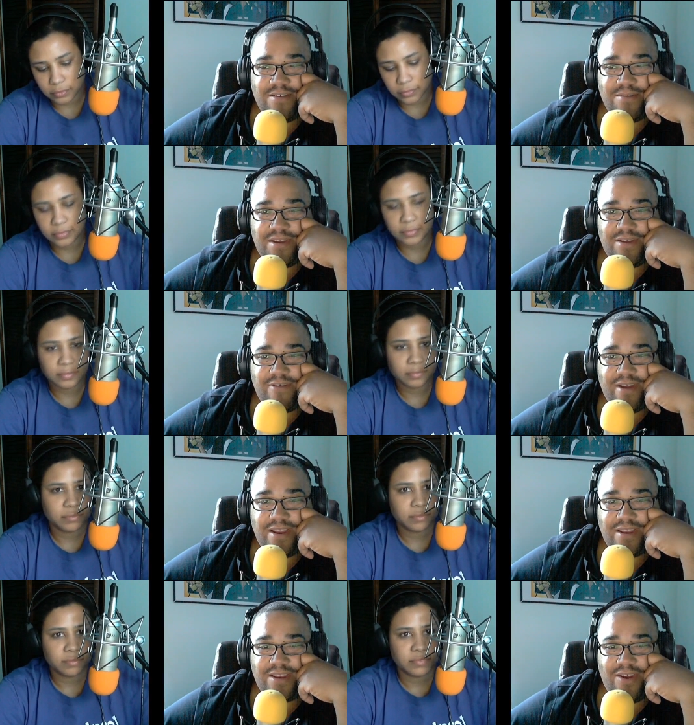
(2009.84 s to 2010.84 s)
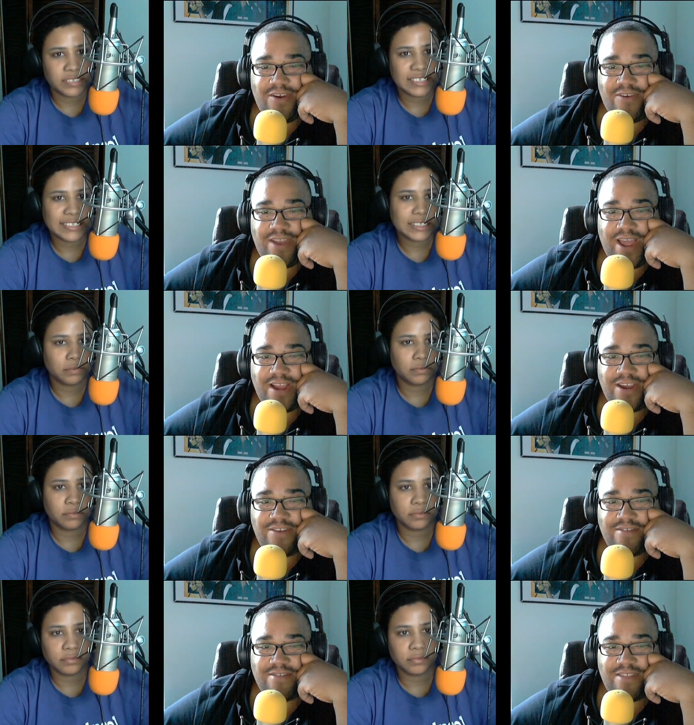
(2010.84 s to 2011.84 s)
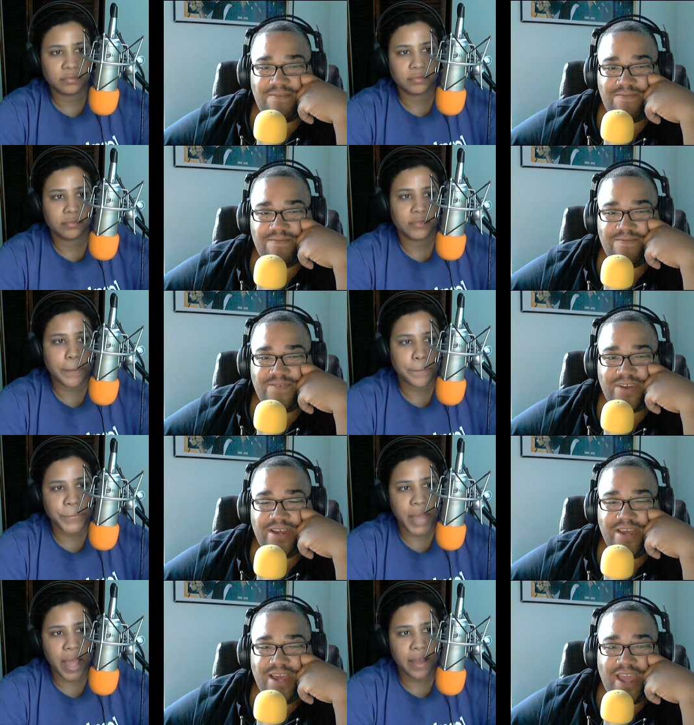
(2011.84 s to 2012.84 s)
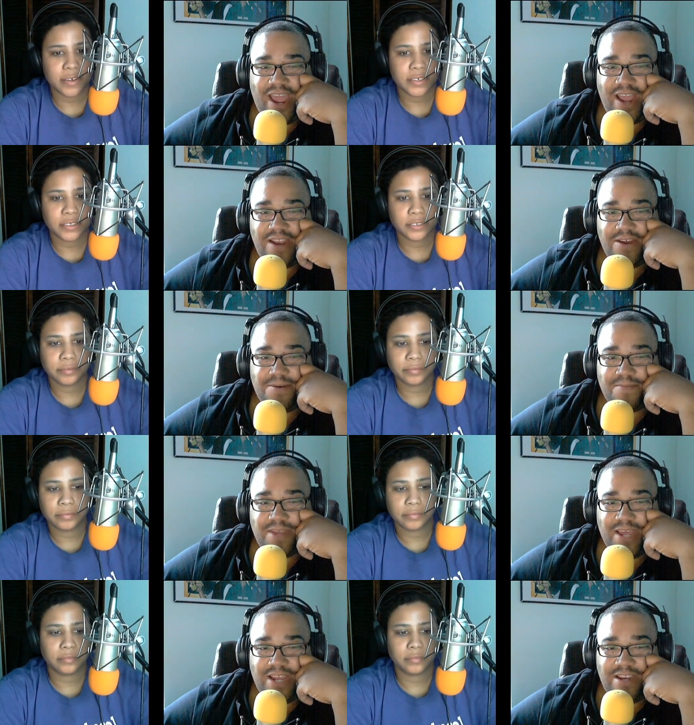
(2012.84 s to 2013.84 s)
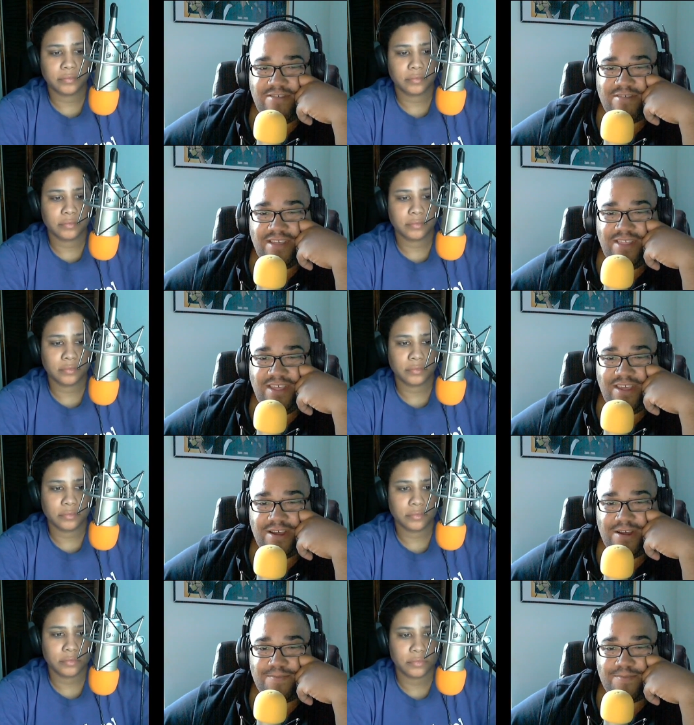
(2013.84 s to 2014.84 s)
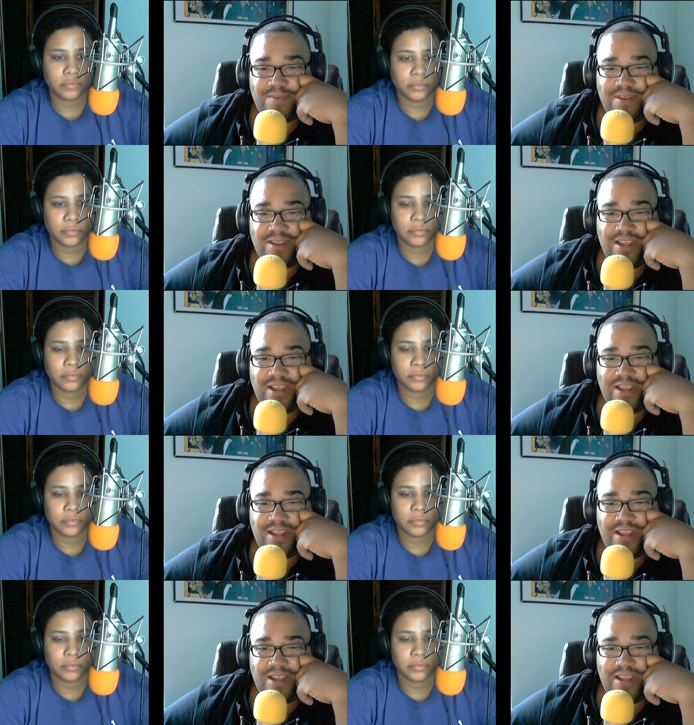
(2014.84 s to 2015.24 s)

Speaker 1: be great and all that good stuff. Yep. And um, did you see the um, link